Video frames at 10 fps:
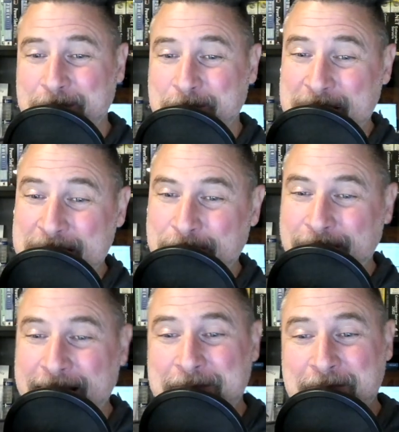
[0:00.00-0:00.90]
People
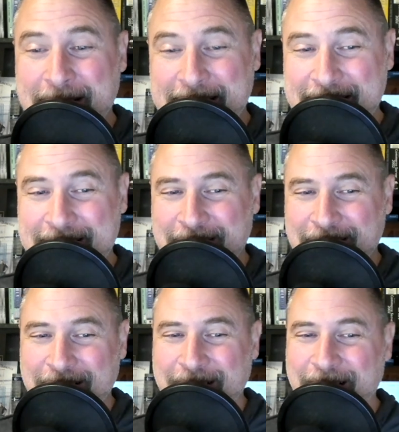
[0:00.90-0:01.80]
and money
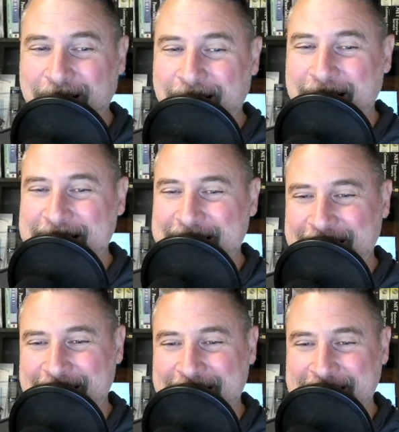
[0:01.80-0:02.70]
are how you get
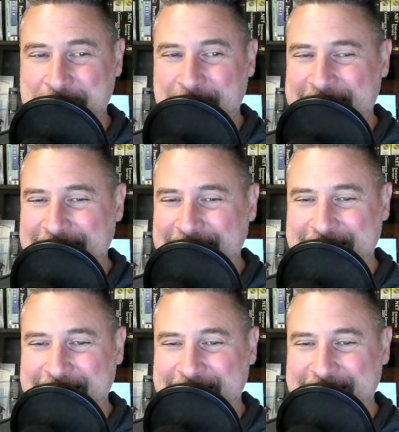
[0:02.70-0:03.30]
things made.